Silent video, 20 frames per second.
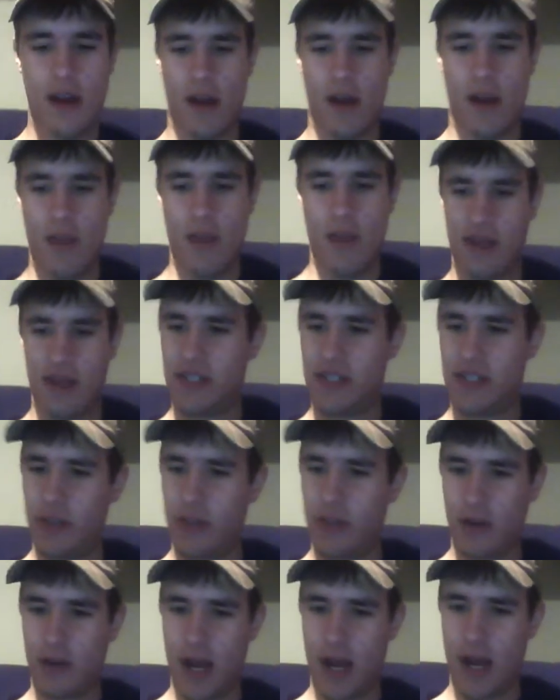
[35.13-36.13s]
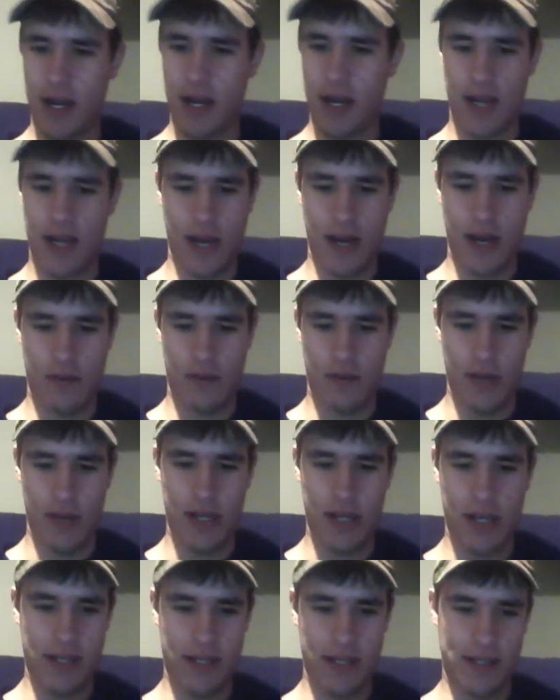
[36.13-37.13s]
I mean, I still kind of can't
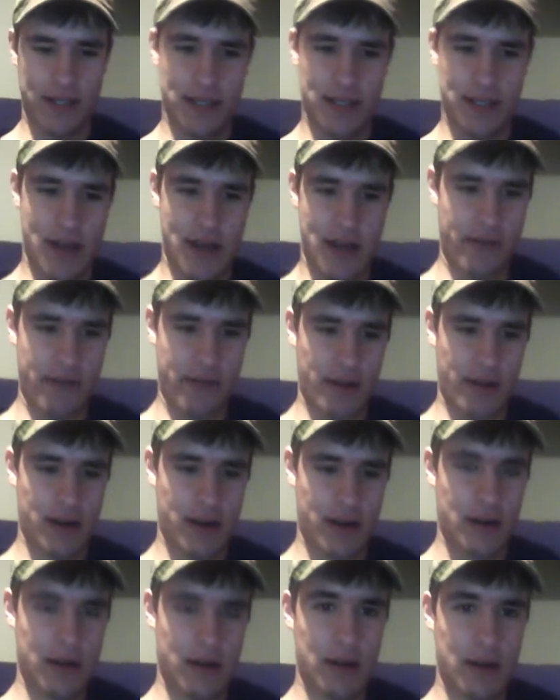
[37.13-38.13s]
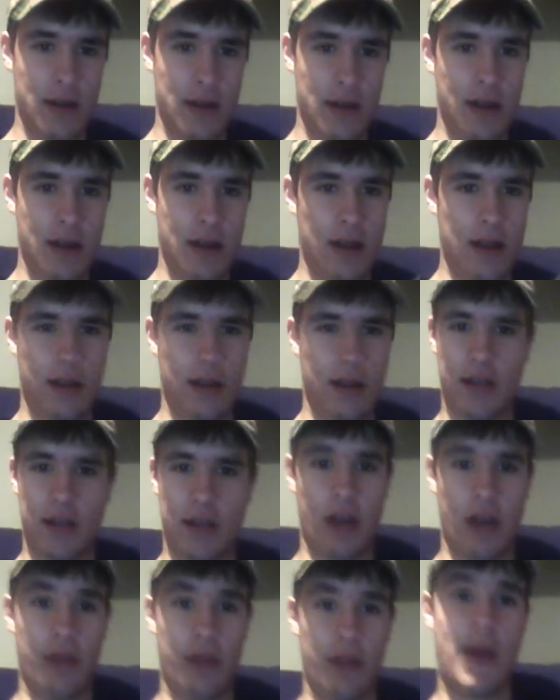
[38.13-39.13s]
because it's never
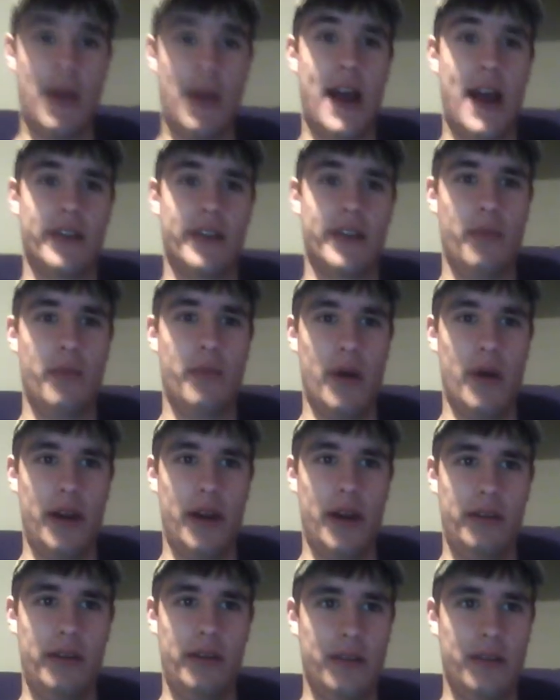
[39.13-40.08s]
entirely packed, but